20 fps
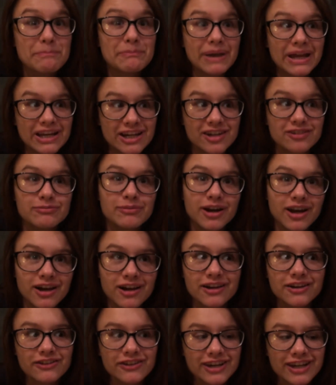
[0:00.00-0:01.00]
Bane of my
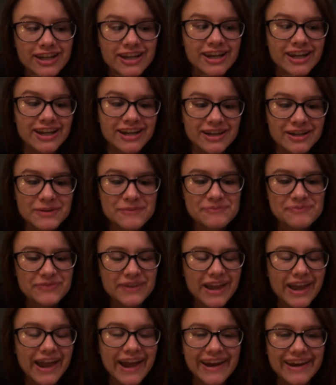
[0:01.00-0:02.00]
life, clearly.
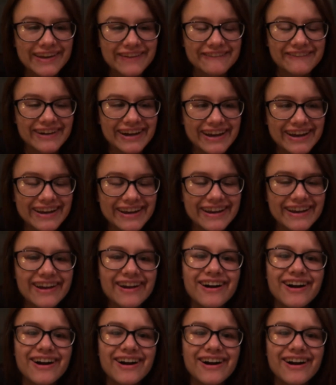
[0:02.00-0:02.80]
Anyway,